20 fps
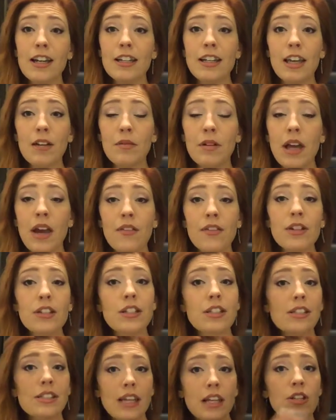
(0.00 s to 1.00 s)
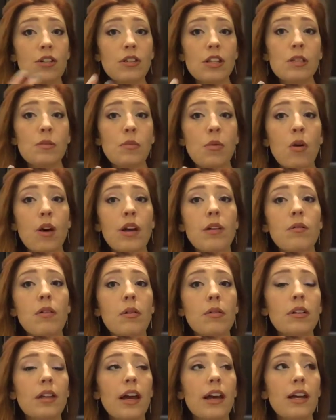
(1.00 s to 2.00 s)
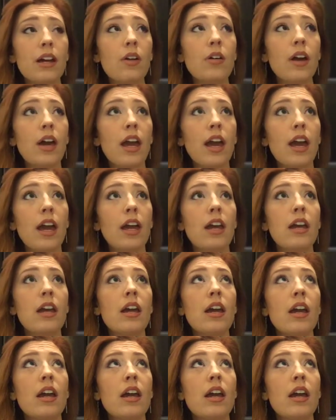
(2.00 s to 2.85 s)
Can we ever just get to this point where we're like, okay,